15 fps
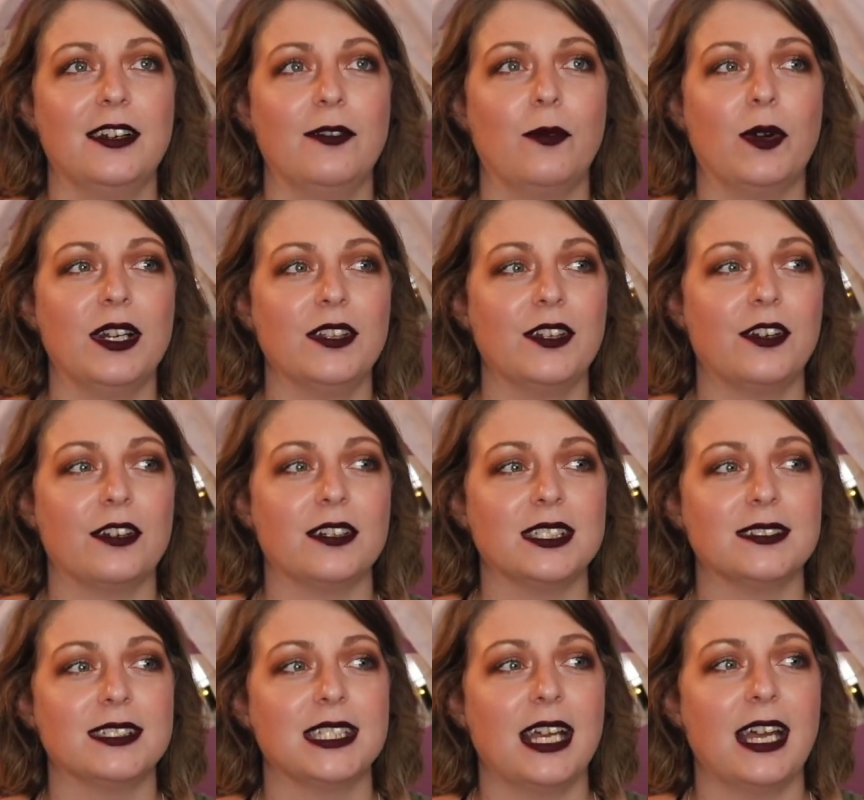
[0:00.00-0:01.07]
one of the girls
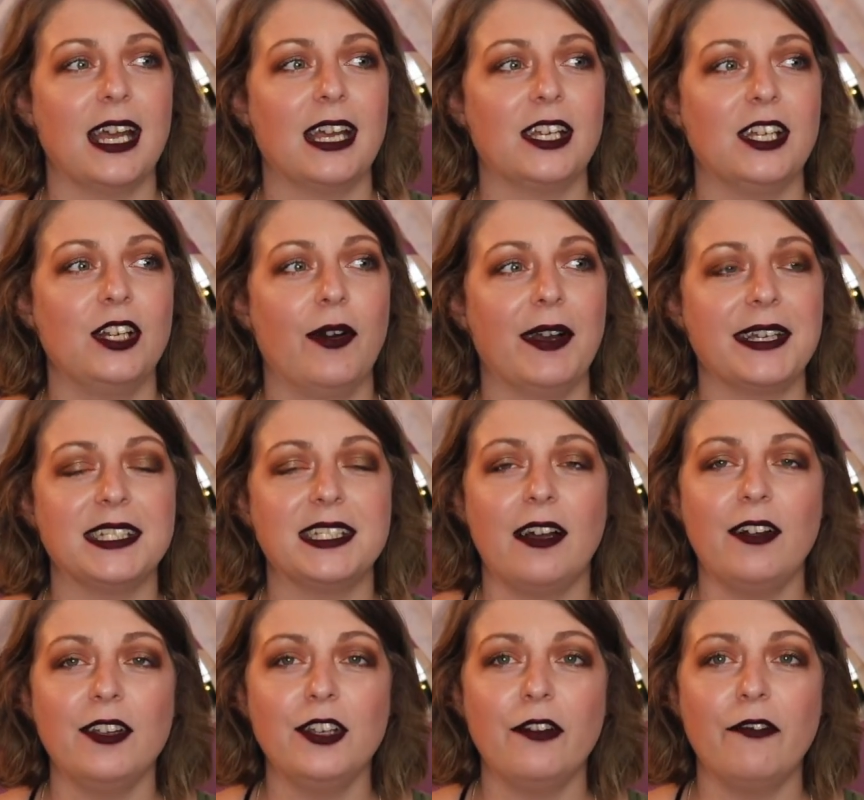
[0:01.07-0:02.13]
was like, you know, I can
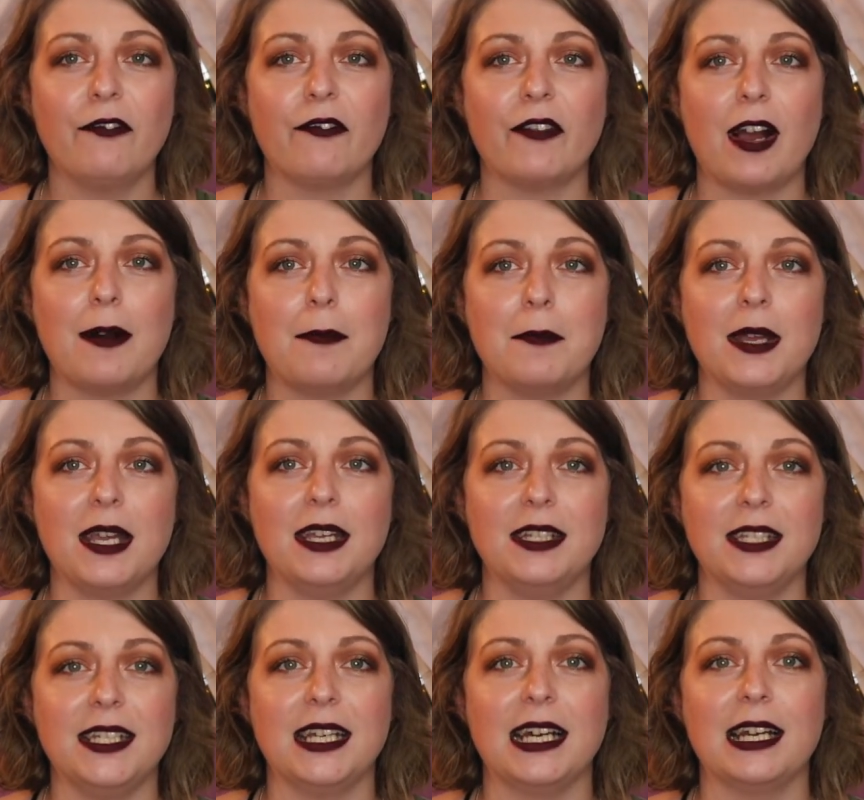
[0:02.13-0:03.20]
tell you're from
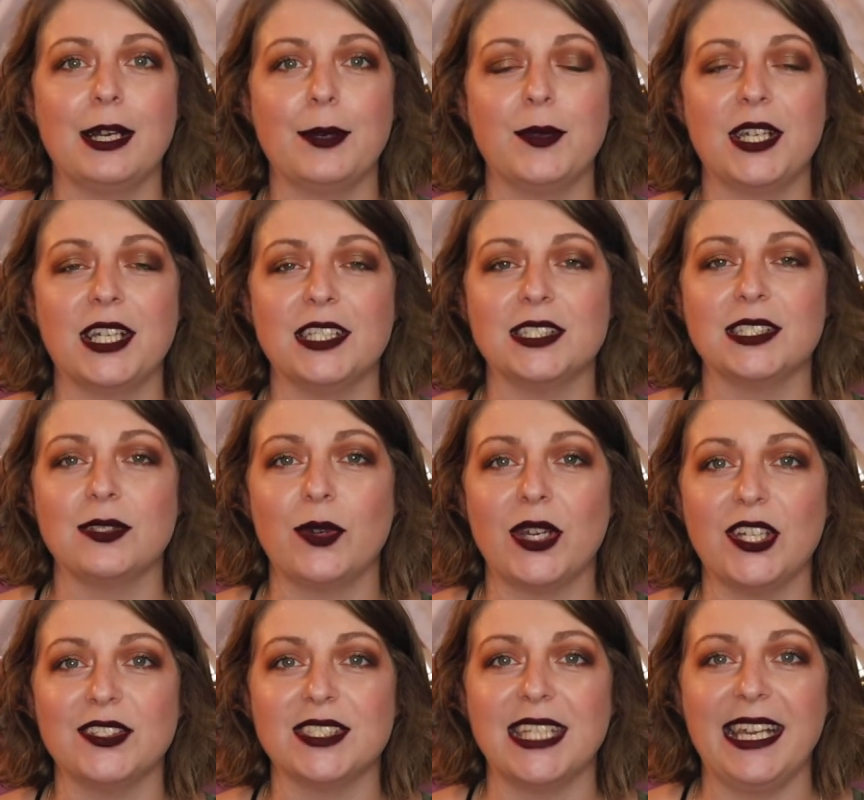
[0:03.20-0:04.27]
Indiana because the way
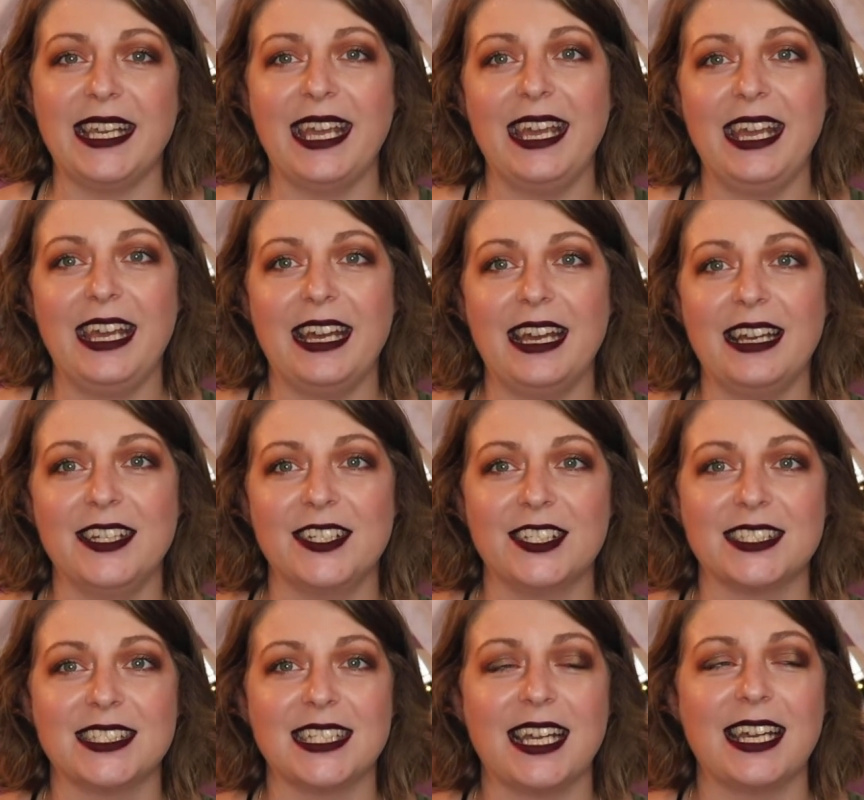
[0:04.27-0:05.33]
you say cash,
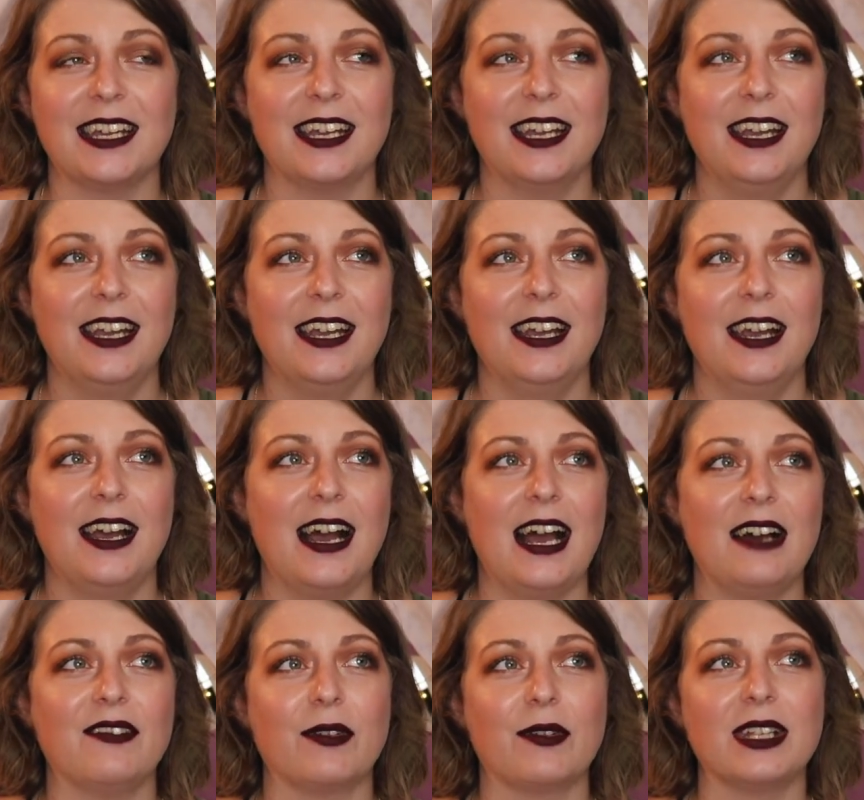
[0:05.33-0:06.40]
it's like I
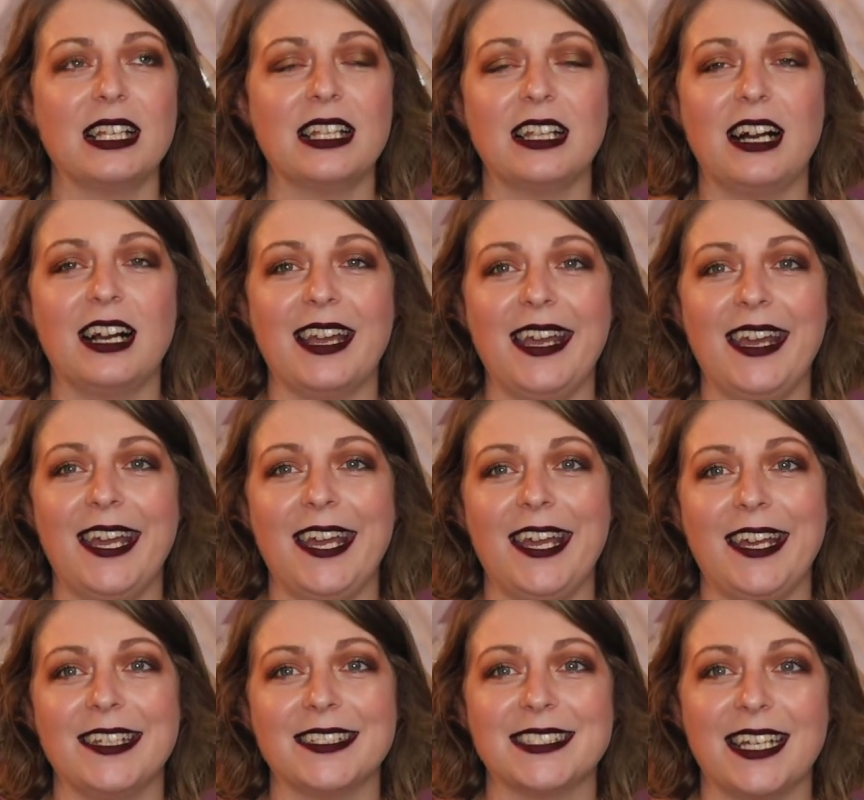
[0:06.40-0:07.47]
have a really long
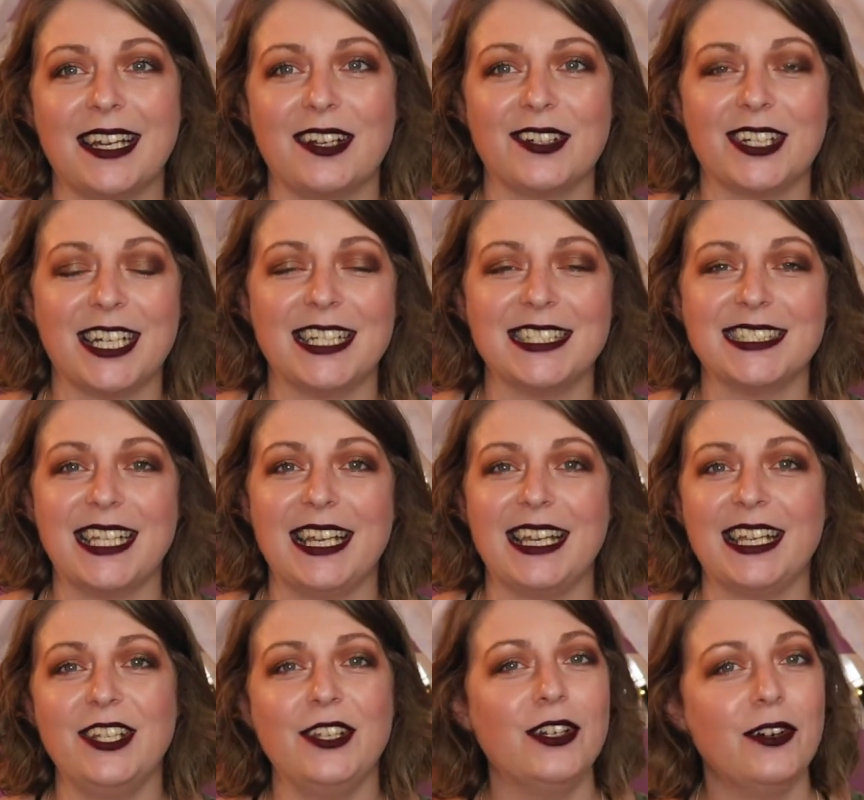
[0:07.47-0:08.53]
A sound when I say,
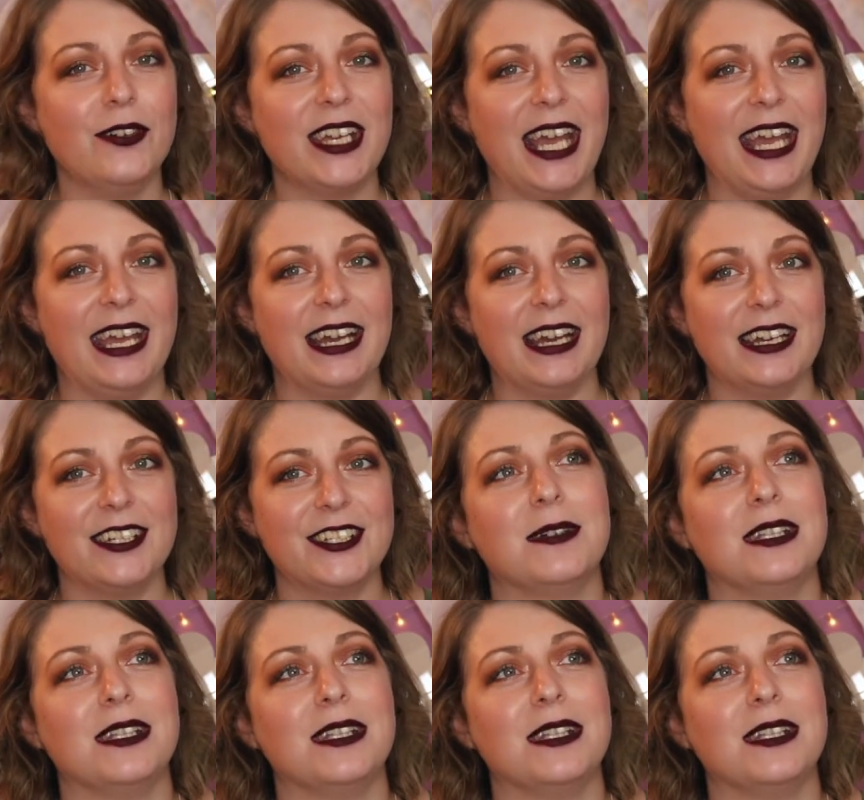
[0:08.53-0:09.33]
can you go cash?